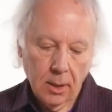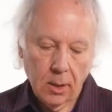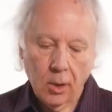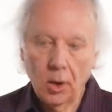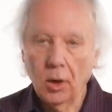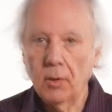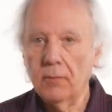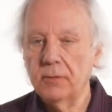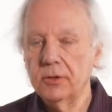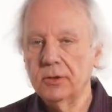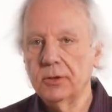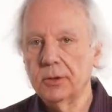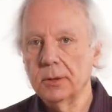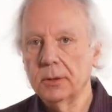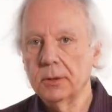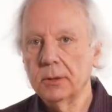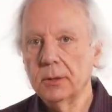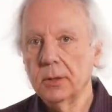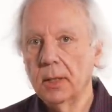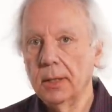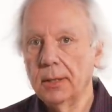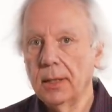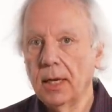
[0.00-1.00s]

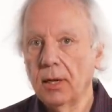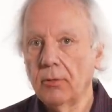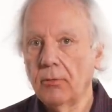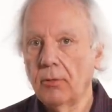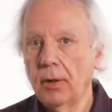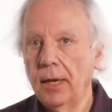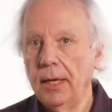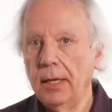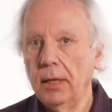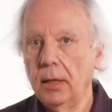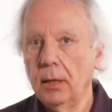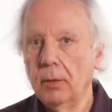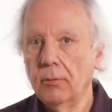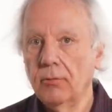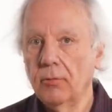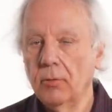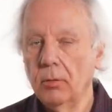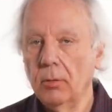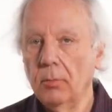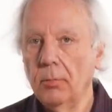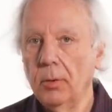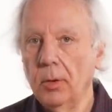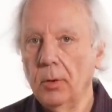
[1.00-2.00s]
curvatures are not right
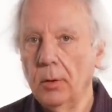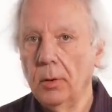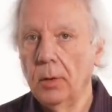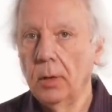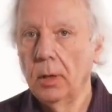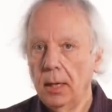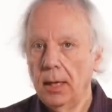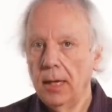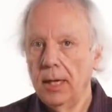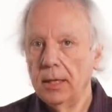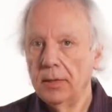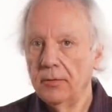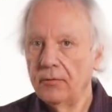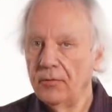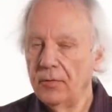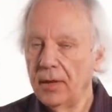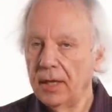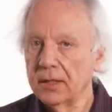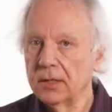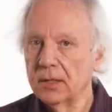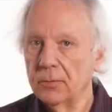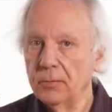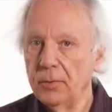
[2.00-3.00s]
for a bowl, and the
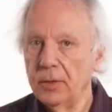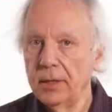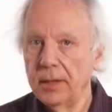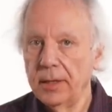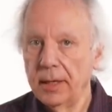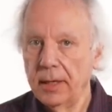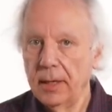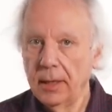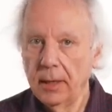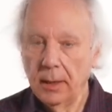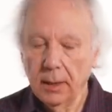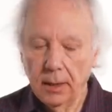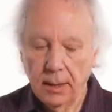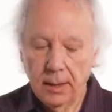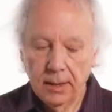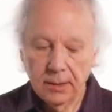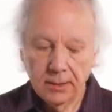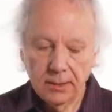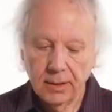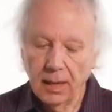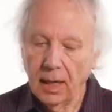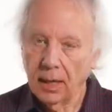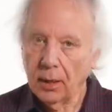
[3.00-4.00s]
flexibility
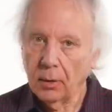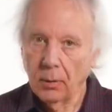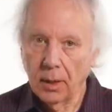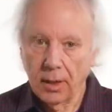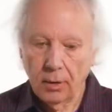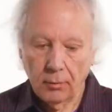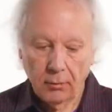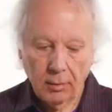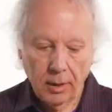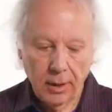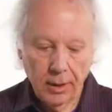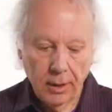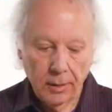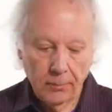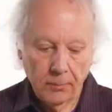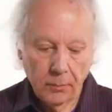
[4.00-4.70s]
is not quite right.